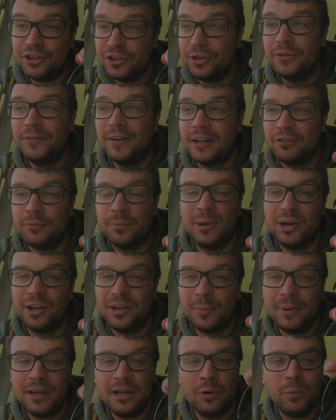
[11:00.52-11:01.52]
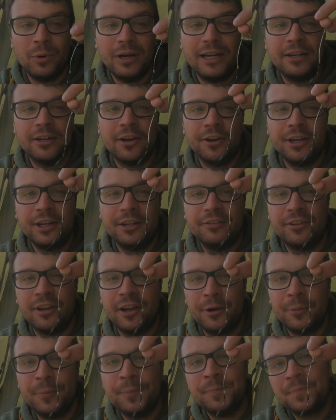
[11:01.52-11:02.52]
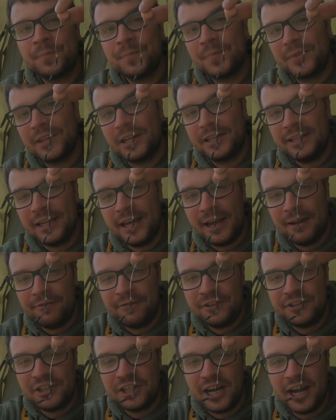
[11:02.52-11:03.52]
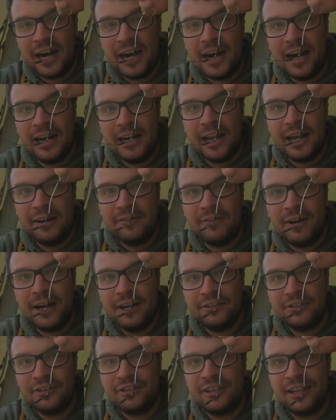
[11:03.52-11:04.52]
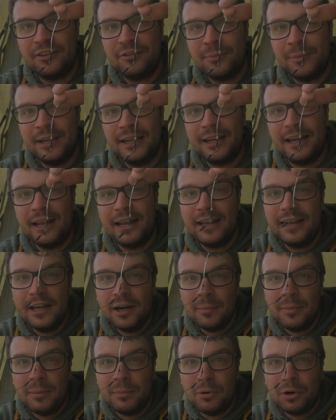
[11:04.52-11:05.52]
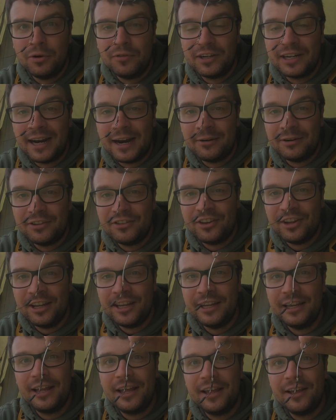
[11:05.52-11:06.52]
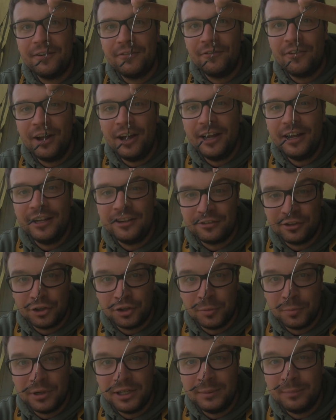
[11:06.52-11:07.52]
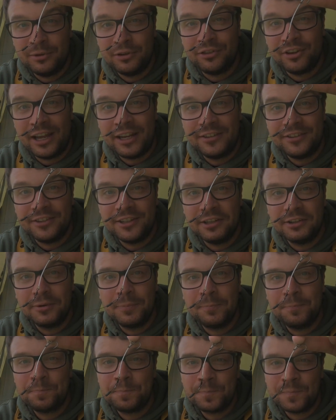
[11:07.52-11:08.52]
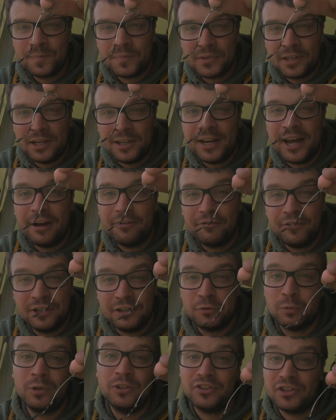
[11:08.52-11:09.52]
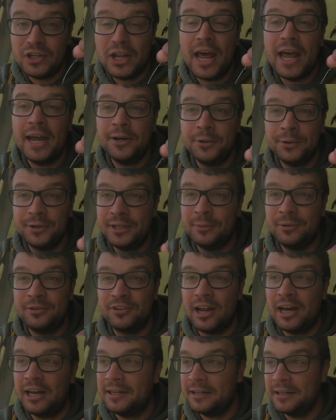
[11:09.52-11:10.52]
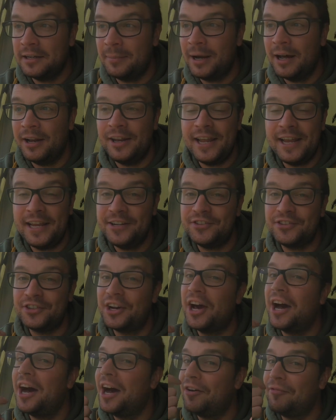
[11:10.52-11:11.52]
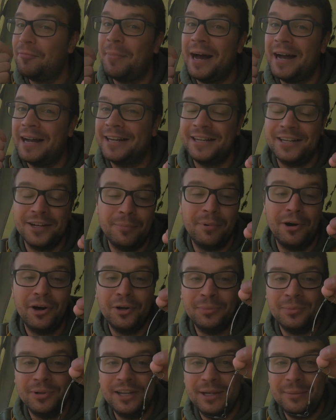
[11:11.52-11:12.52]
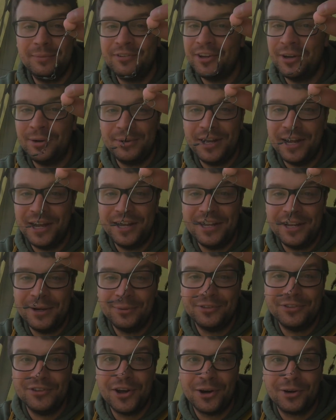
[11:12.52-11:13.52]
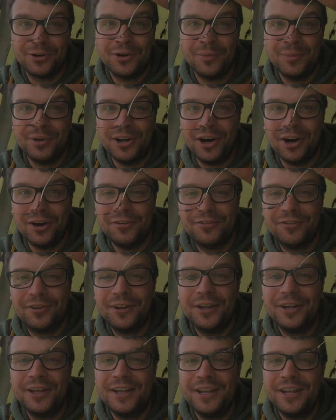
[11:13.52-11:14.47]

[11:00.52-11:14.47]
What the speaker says: knew that spot had a bit of weed on it, so yeah, fishing it high like that just gives me a little bit more of a guarantee that it's going to be presented. And that fish was nailed. It was like about 1.5 inches back in the bottom lip, so yeah, it was not coming off.